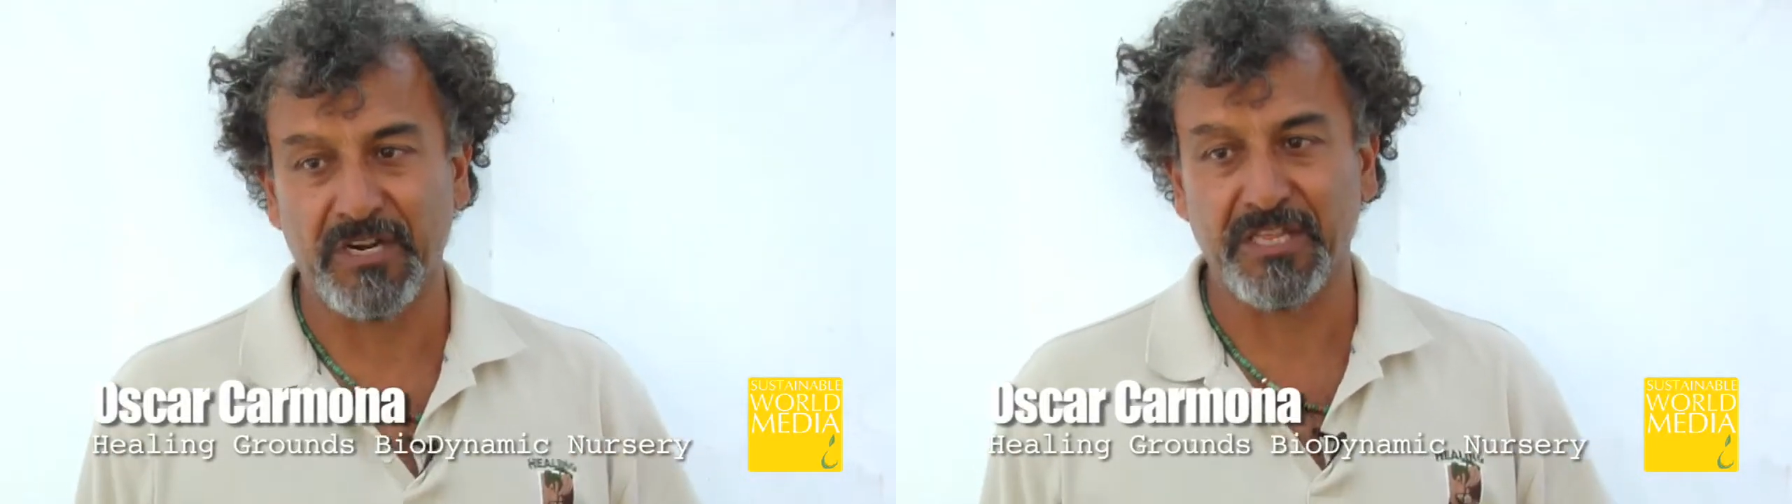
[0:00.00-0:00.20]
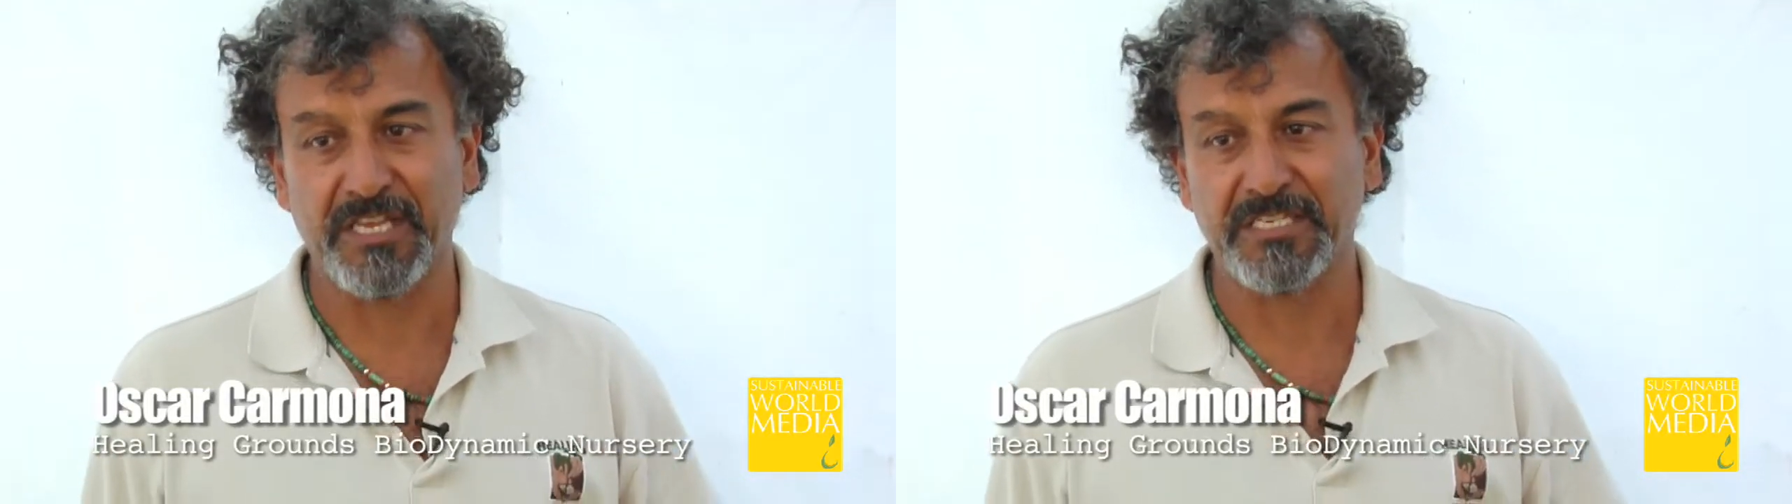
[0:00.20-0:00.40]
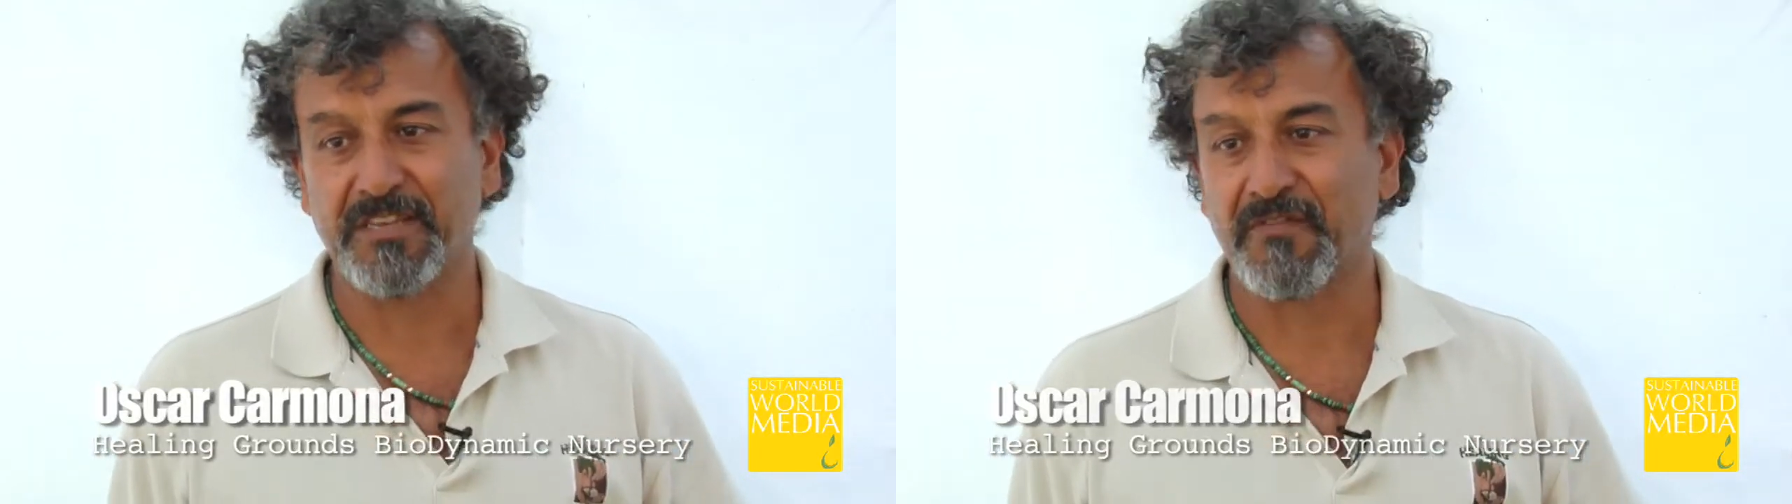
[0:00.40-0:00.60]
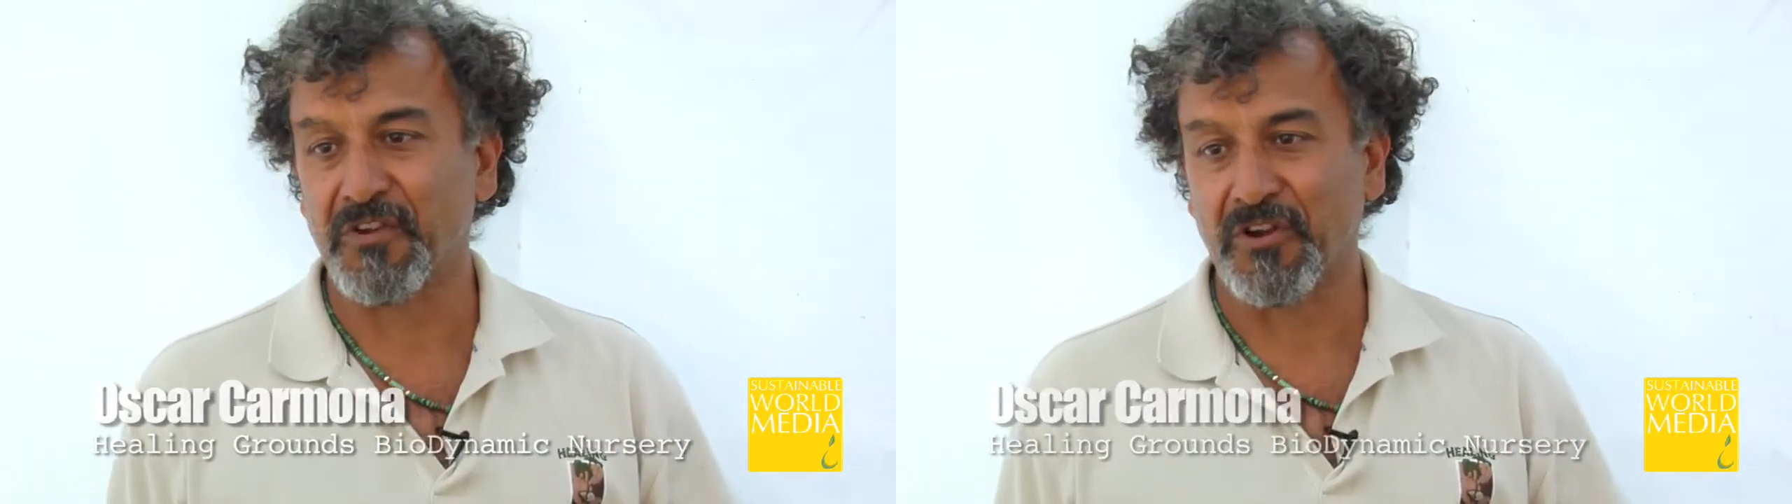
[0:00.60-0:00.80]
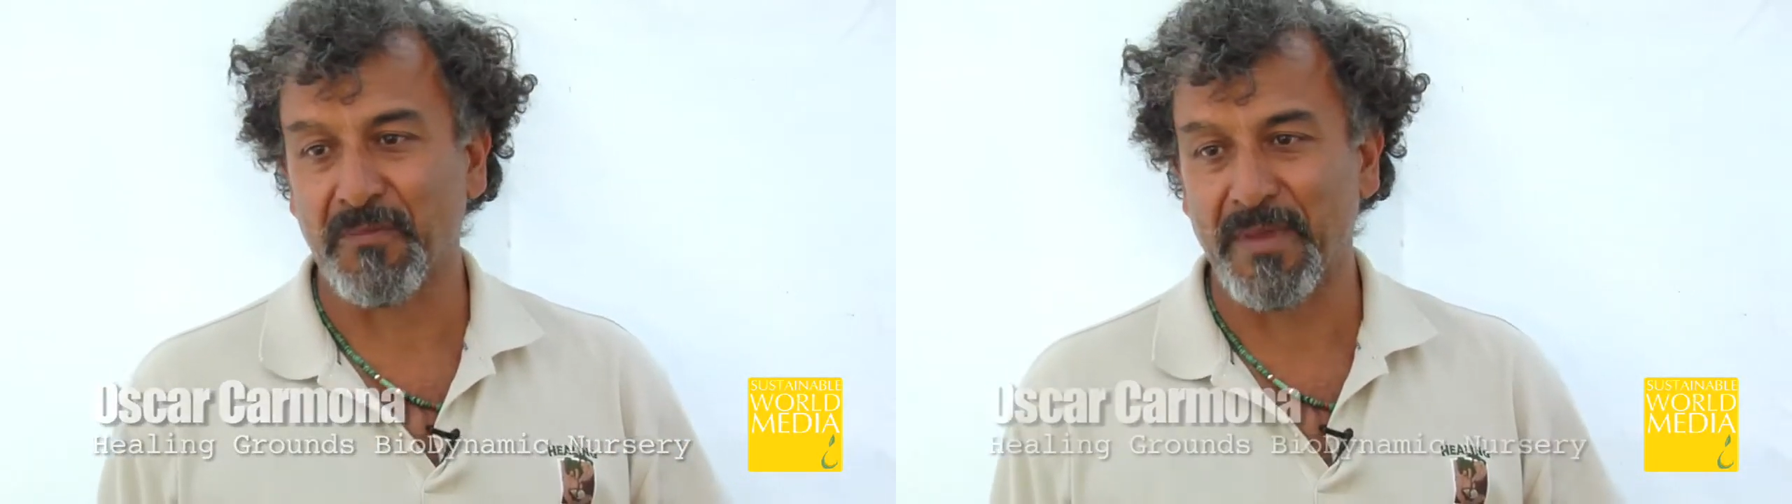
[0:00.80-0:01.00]
of these if you're
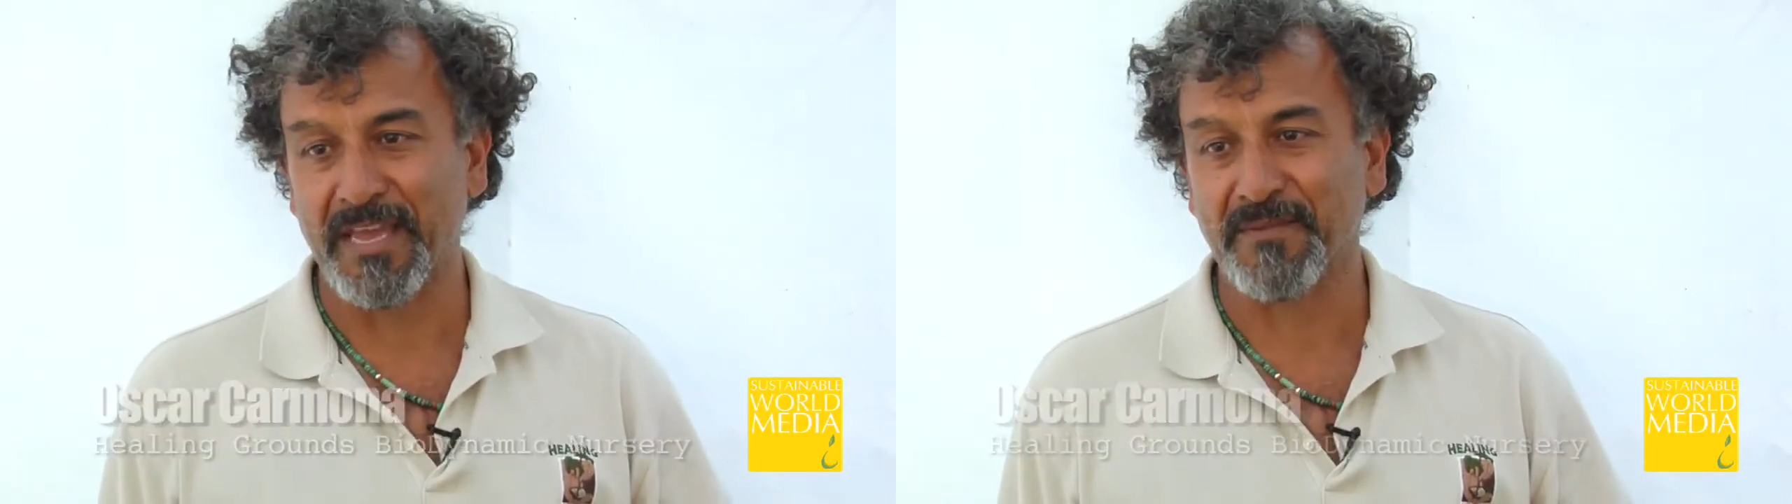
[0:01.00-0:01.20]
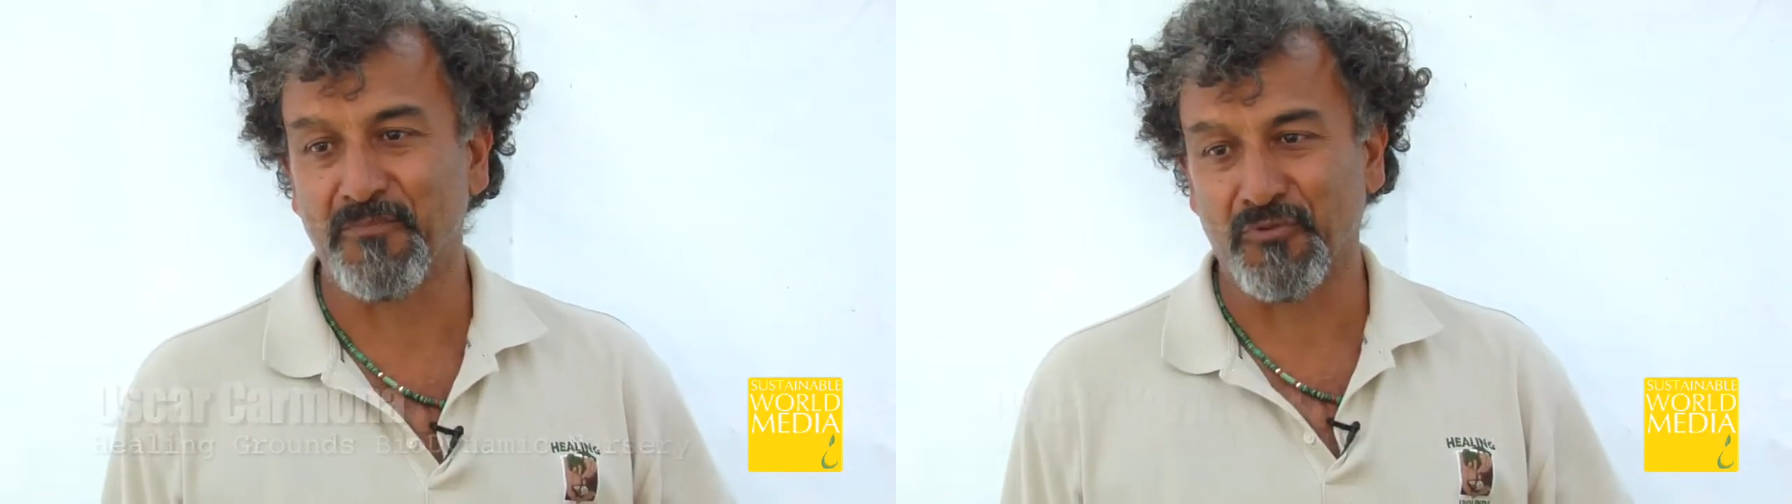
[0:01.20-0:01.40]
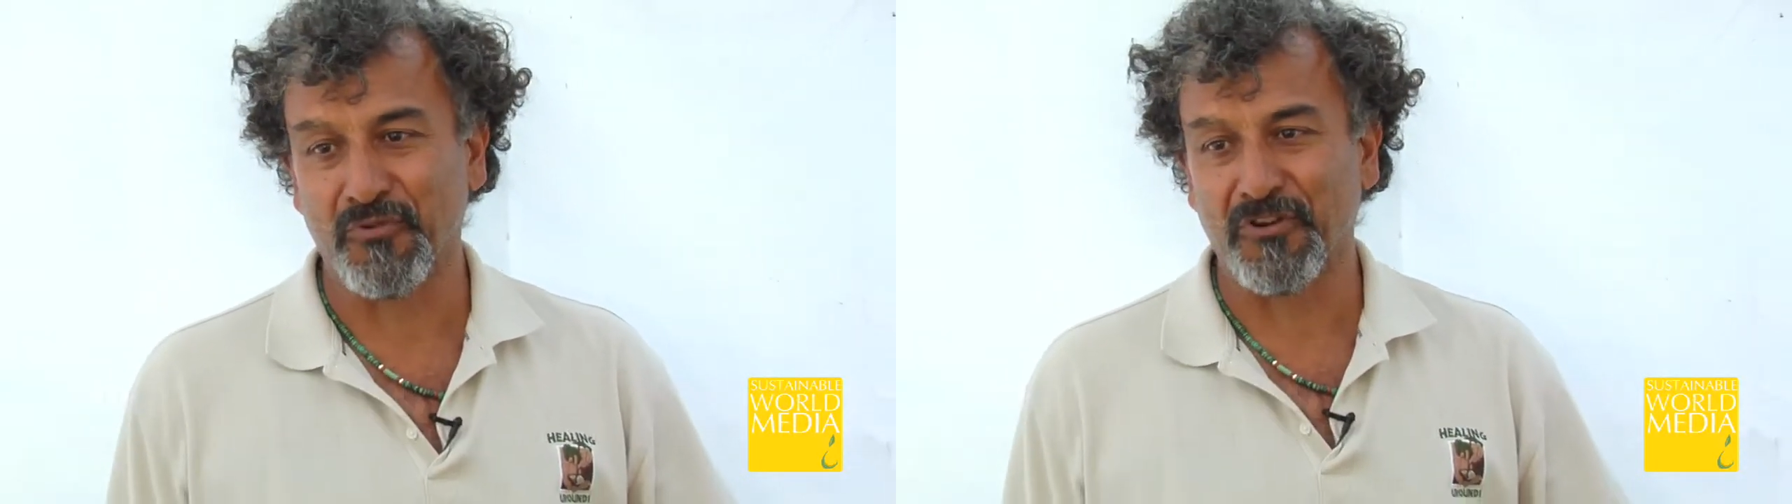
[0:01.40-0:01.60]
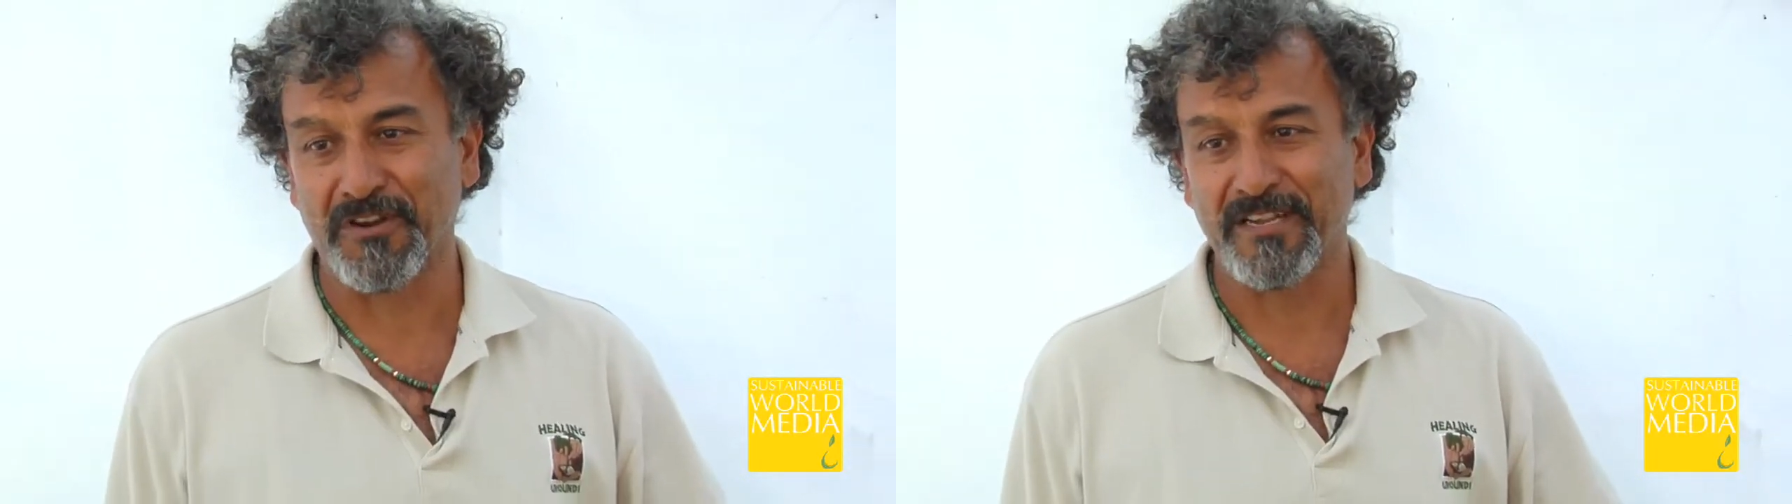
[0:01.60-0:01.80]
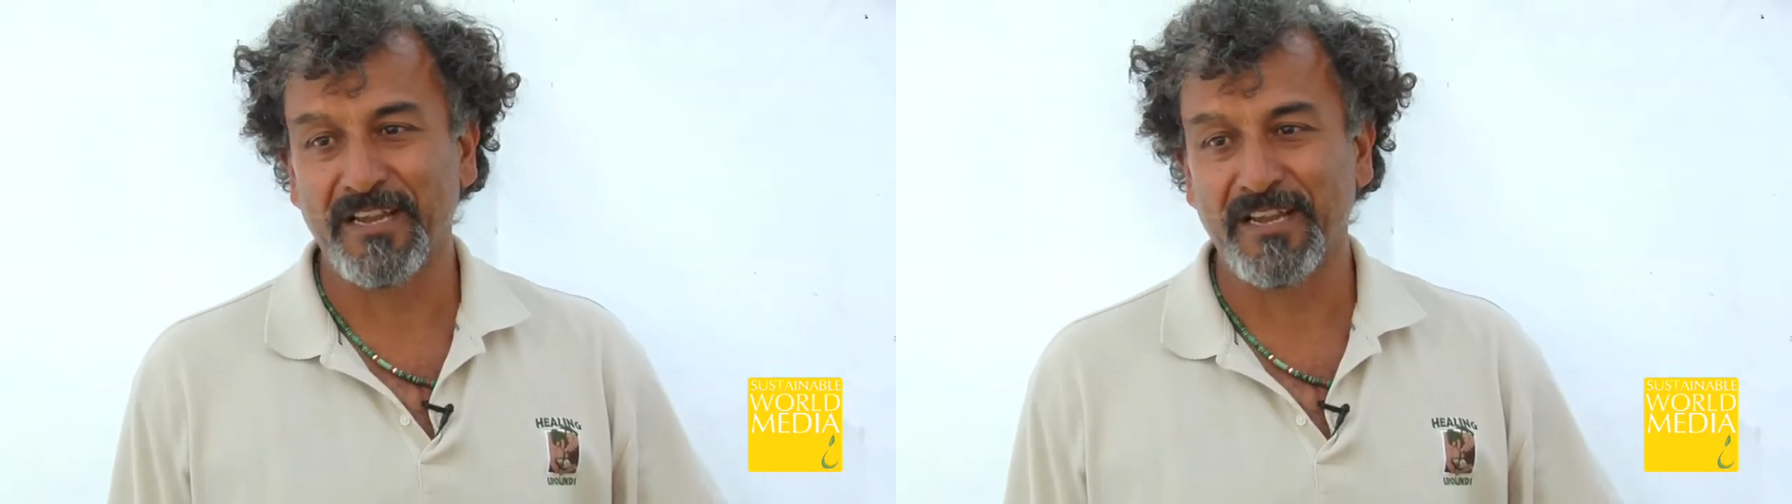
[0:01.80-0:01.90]
going to make a brewer.